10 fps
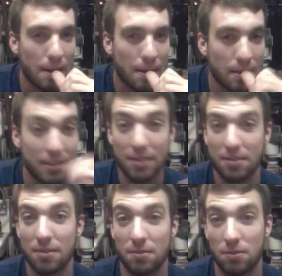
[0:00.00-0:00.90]
this has
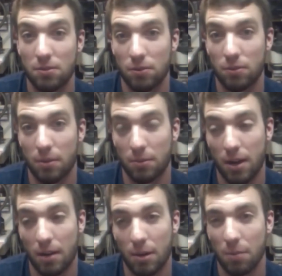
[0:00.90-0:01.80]
nothing to do with what I'm
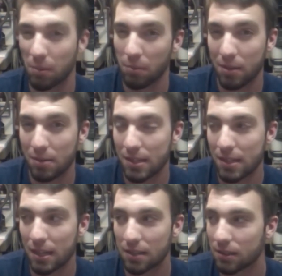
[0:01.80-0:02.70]
talking about, but maybe it
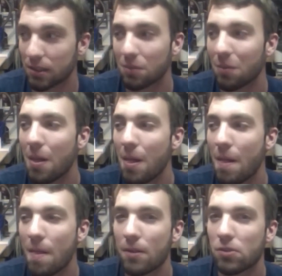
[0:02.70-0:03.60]
does,
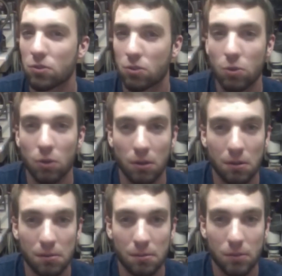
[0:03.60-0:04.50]
School.
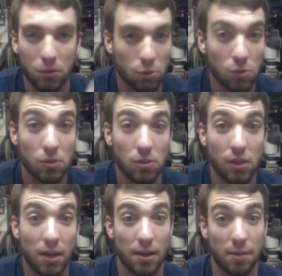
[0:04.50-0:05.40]
School is
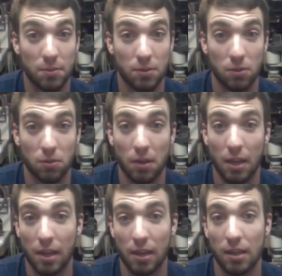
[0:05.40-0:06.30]
starting up soon,
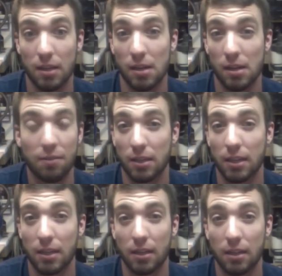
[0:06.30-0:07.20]
and
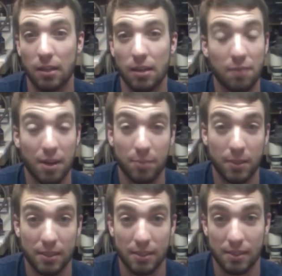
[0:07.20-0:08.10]
if I
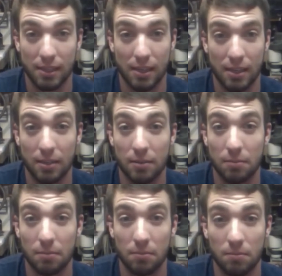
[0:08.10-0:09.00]
put this
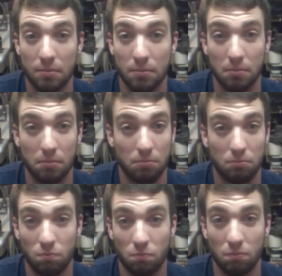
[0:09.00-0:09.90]
on
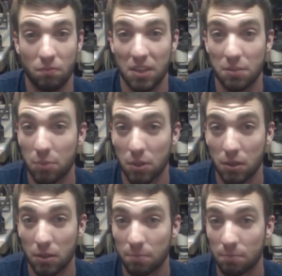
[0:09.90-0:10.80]
Facebook
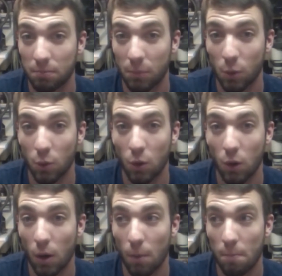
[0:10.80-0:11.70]

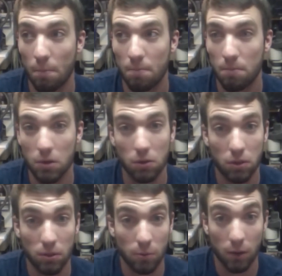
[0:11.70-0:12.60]
or
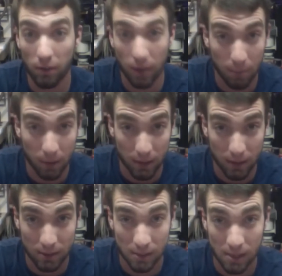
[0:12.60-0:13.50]
YouTube, wherever I put this,